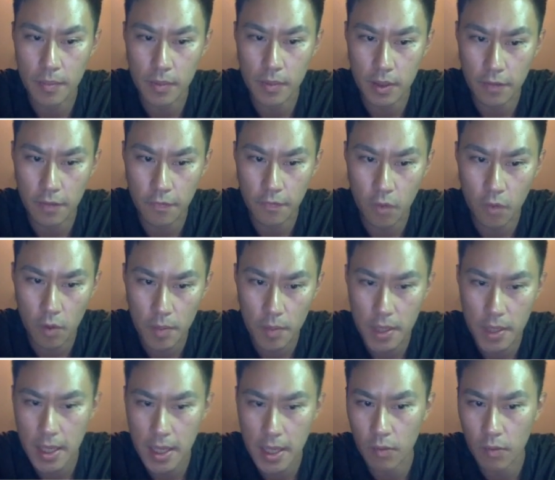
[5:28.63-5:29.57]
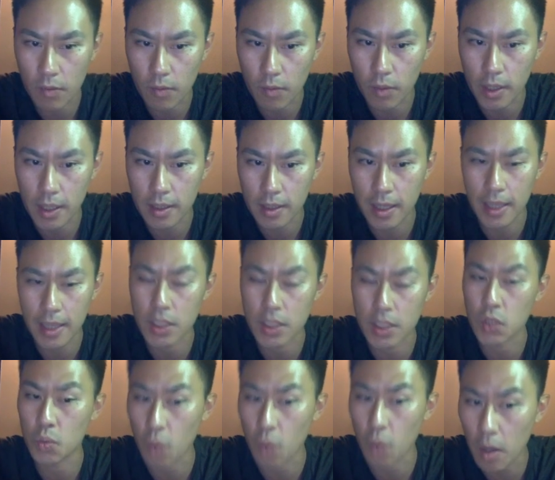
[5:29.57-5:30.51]
The 4p and 1n, they can
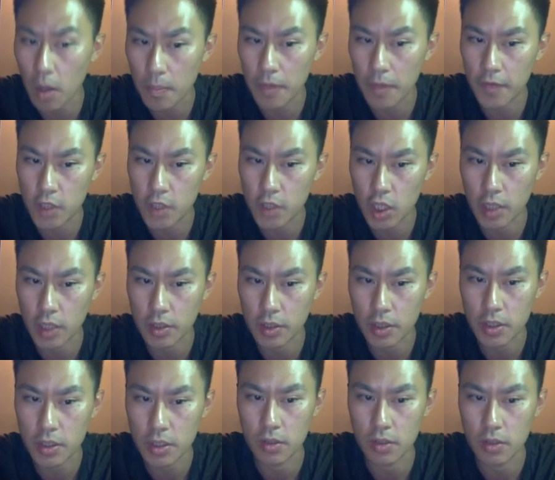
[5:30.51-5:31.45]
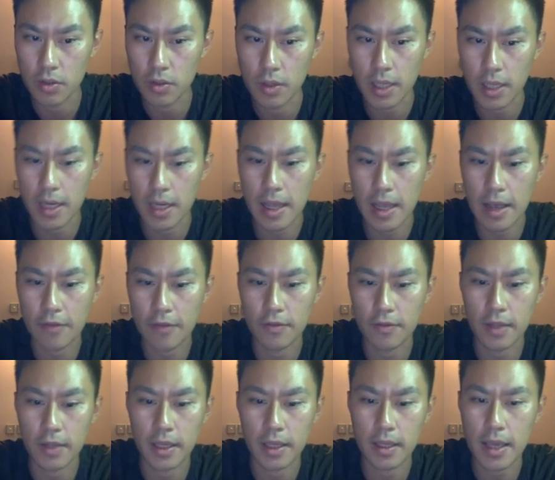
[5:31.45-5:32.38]
swap with each other. So you can have
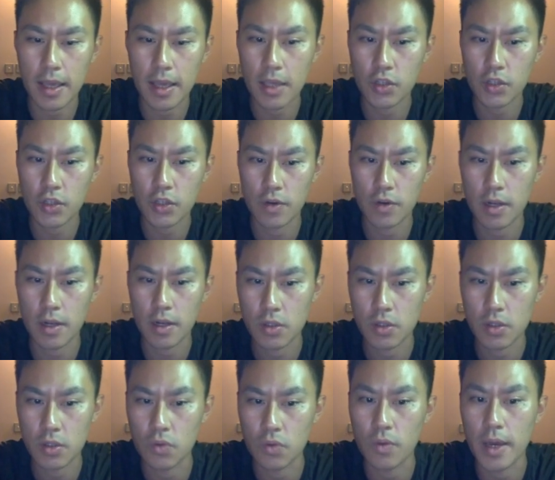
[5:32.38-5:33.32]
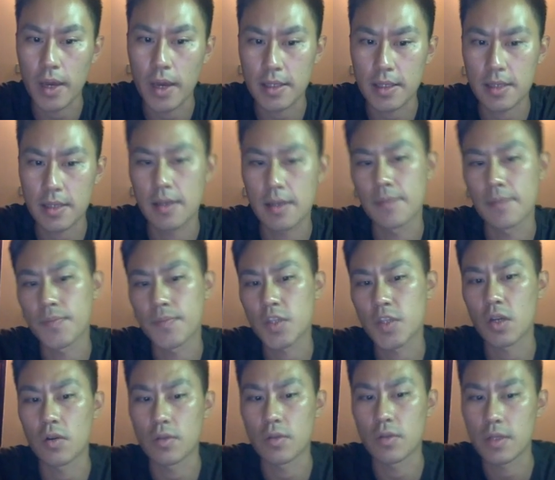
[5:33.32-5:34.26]
like extra two ways.
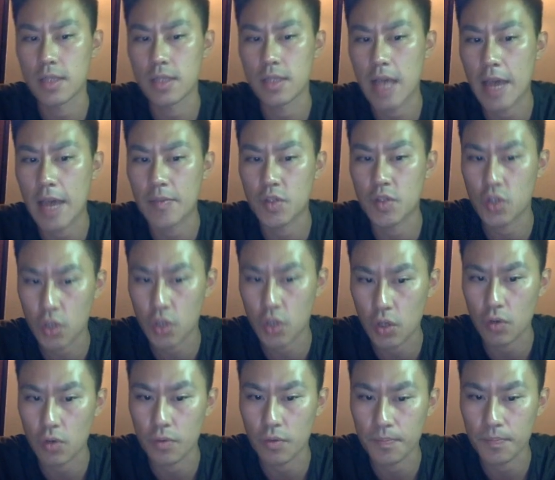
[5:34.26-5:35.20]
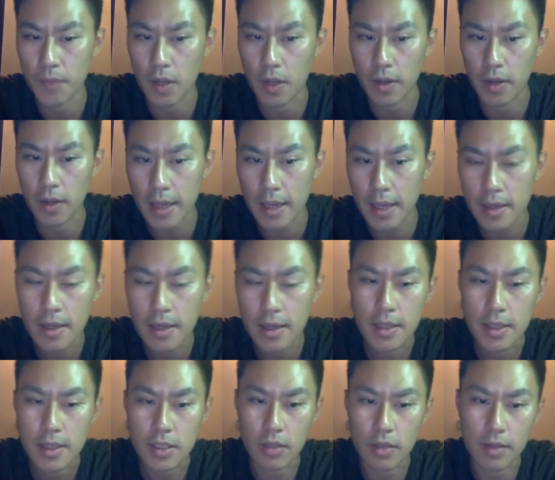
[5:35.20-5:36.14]
So times 2, okay?
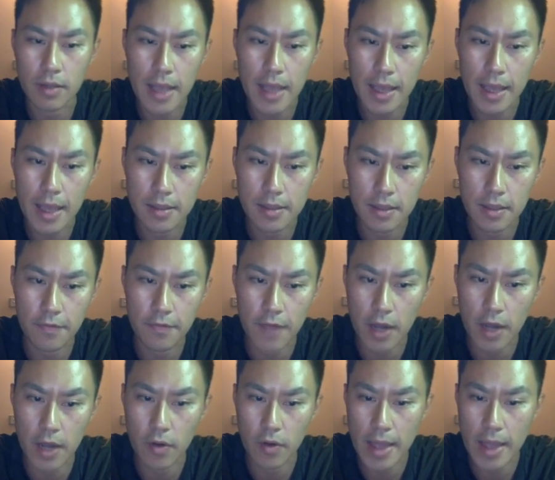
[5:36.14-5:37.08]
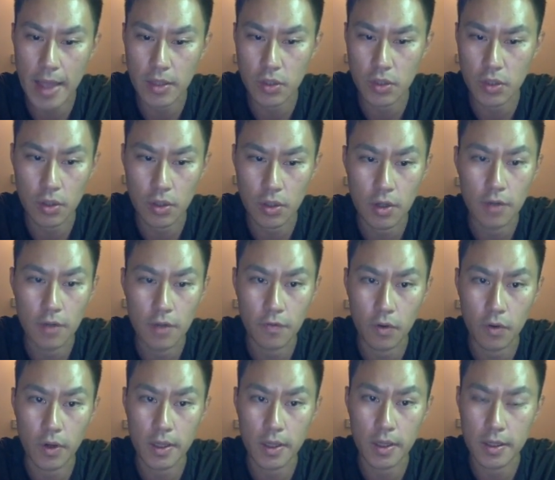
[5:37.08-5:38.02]
So that is the final answer
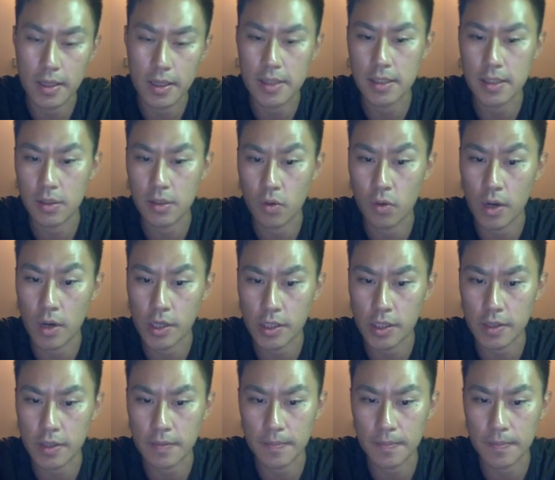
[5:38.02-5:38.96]
for this question.